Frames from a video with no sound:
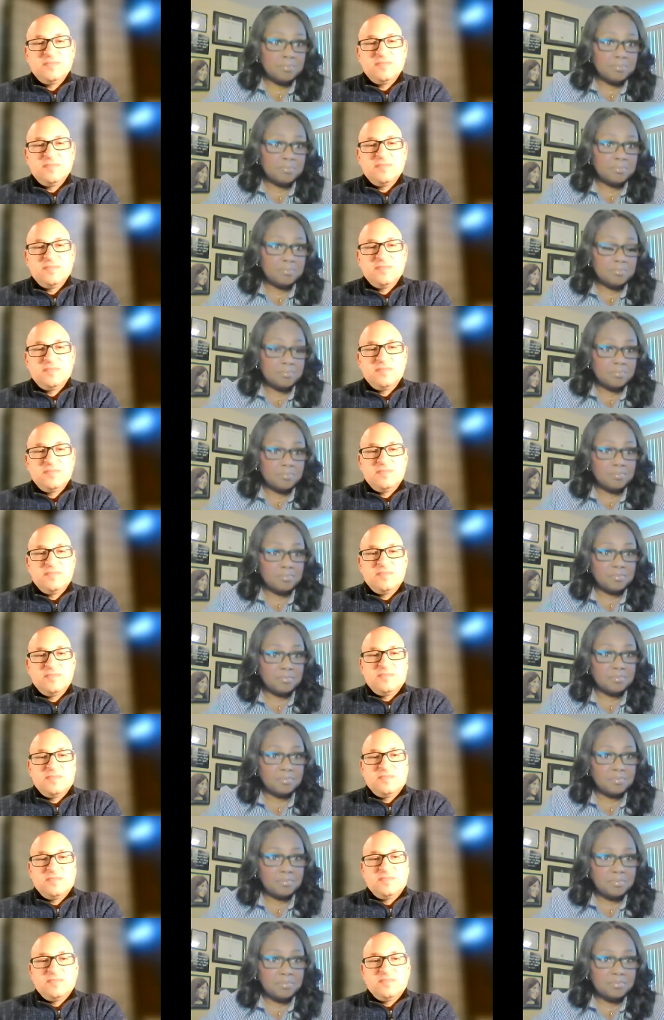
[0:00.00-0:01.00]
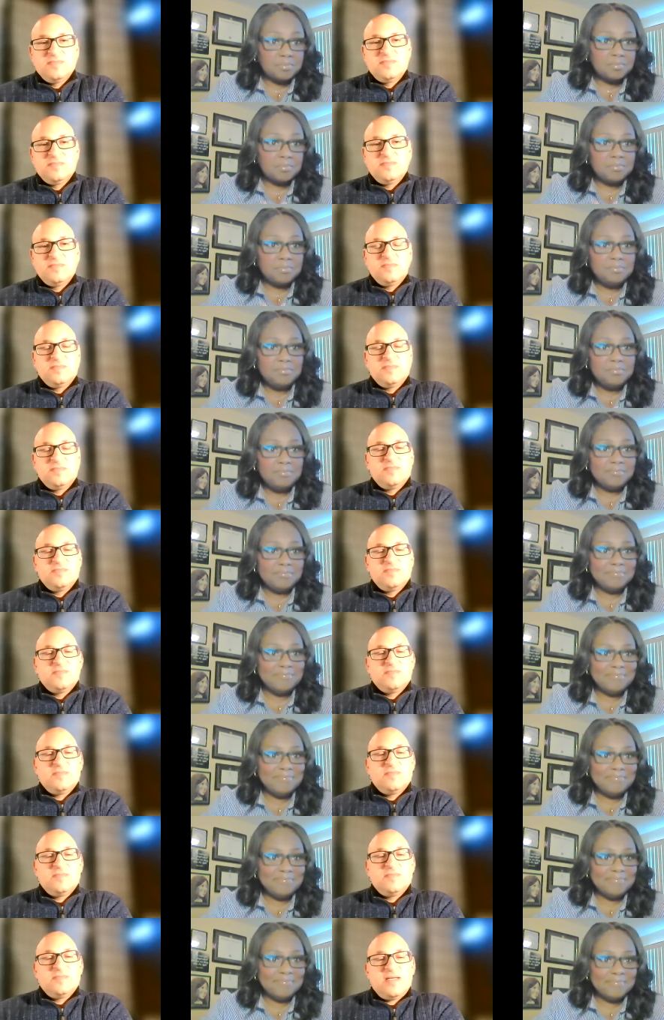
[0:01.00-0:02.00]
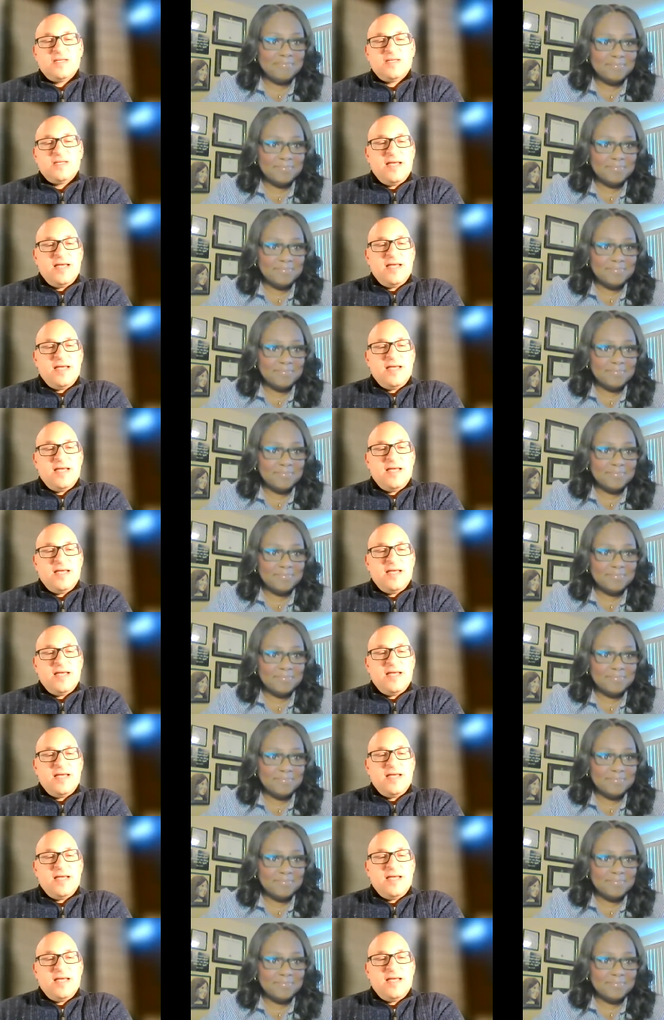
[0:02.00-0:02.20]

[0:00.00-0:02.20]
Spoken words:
(silence)